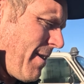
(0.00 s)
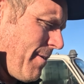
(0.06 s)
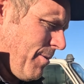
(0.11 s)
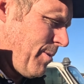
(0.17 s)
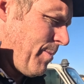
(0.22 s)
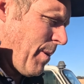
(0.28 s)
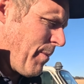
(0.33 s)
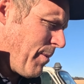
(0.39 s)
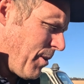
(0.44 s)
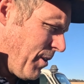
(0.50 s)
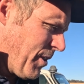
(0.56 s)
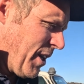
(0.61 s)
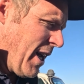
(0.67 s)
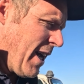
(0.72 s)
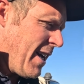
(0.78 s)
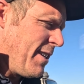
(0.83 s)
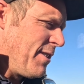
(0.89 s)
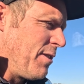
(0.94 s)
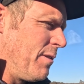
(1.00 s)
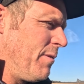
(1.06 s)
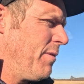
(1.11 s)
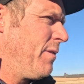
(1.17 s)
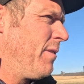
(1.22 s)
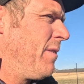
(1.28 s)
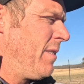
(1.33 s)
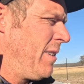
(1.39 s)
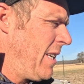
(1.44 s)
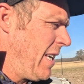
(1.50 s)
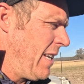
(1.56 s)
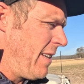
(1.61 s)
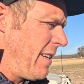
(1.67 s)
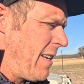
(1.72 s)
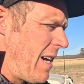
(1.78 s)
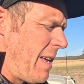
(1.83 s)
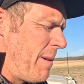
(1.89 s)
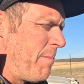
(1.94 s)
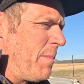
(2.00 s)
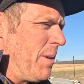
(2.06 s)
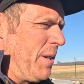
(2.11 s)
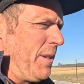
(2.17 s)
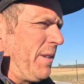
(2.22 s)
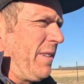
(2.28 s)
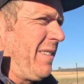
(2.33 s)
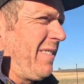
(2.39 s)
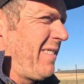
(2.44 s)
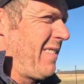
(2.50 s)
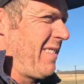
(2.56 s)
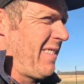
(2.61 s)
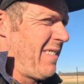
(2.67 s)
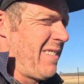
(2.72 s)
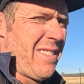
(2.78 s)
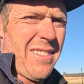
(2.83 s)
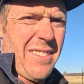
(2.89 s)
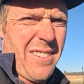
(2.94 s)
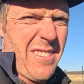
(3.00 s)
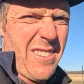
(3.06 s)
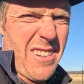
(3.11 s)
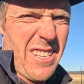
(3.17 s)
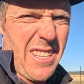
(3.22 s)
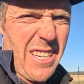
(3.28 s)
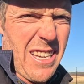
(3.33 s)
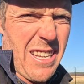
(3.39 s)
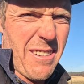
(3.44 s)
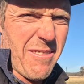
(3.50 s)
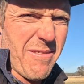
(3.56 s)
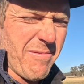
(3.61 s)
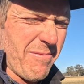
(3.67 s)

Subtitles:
It was probably on the edge of getting done, but I only had a